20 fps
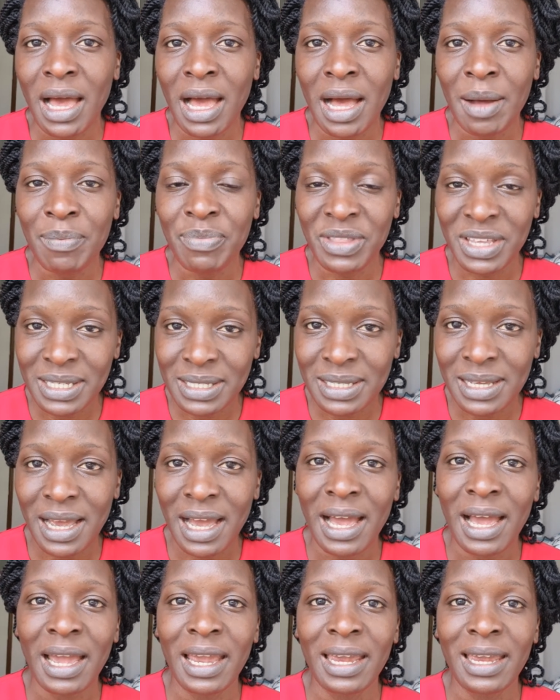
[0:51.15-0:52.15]
um, this
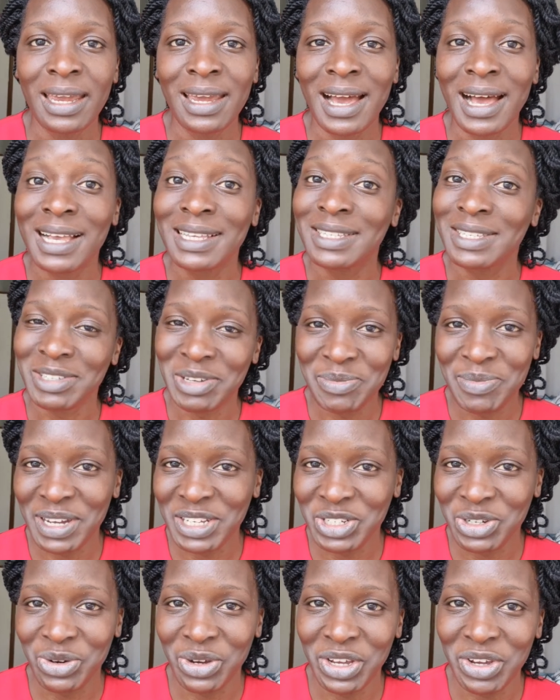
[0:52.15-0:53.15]
guy has so
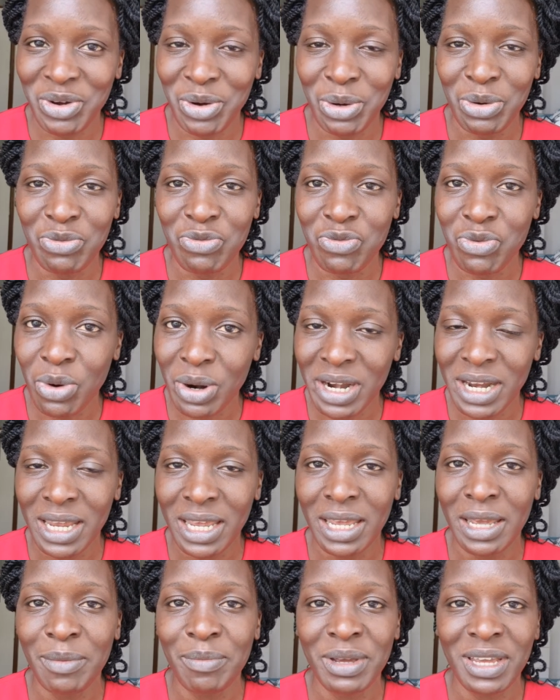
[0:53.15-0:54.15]
much going on for
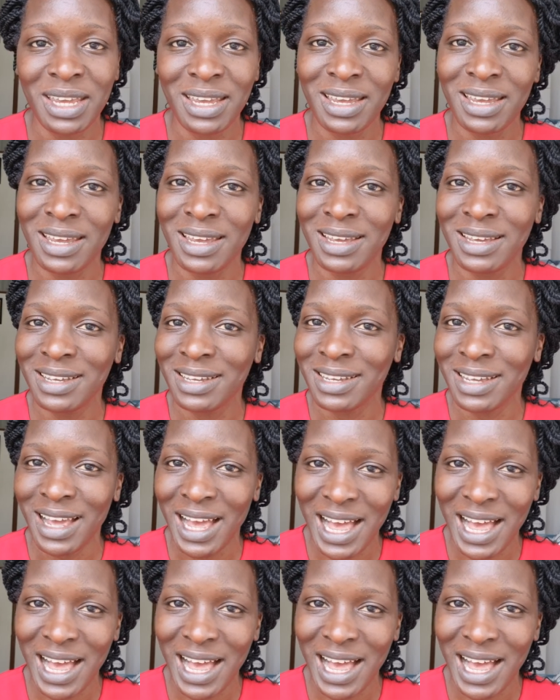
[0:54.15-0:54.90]
him he